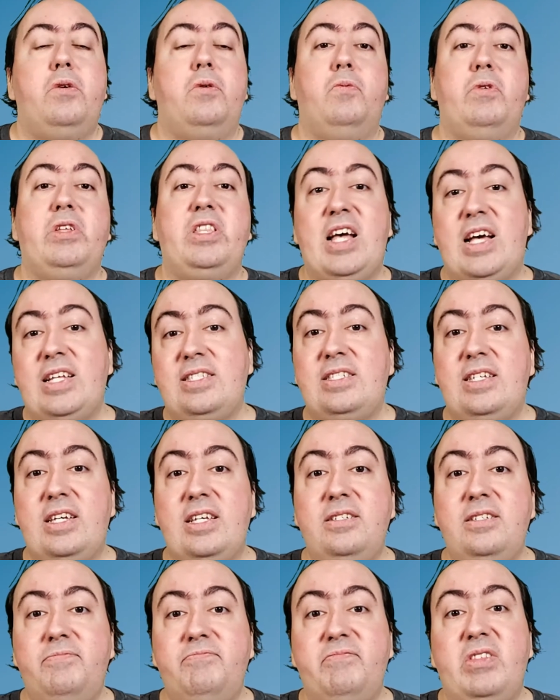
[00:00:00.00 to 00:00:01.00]
With that
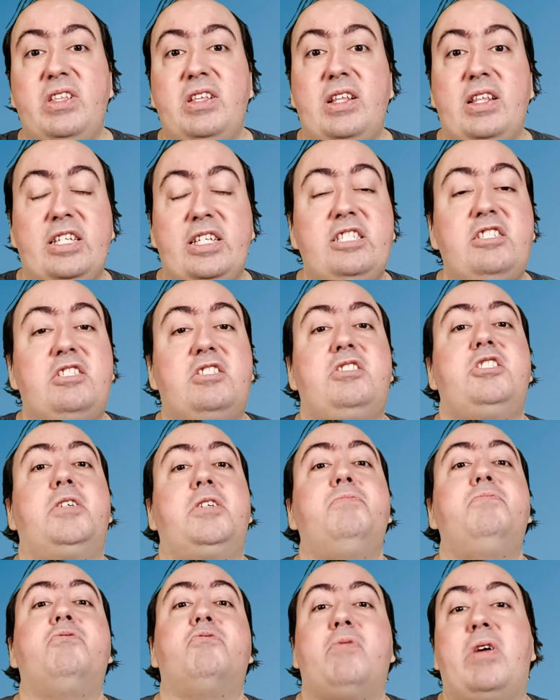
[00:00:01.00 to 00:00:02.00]
said, let's
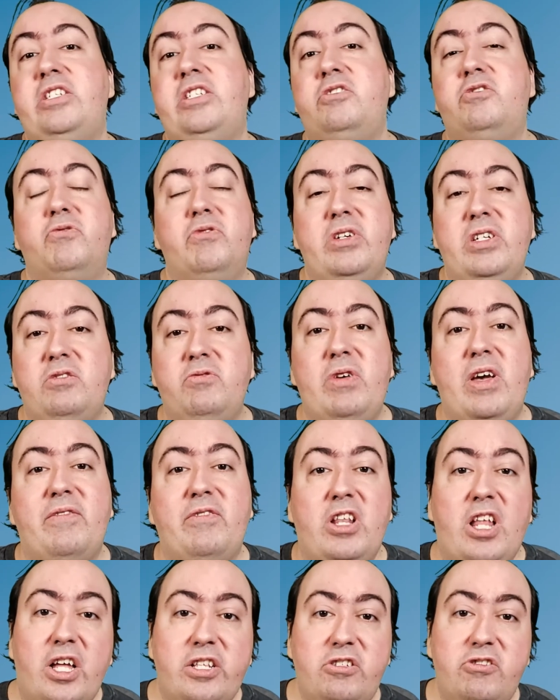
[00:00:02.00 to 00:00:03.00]
jump right through it. We have a
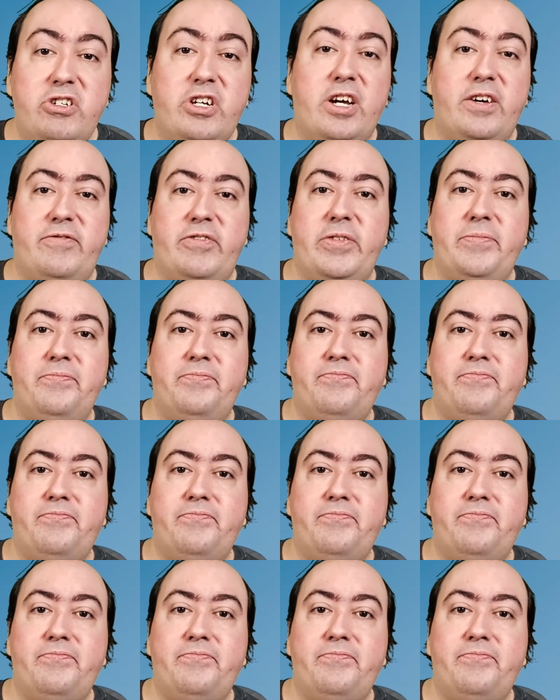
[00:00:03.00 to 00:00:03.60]
lot to cover.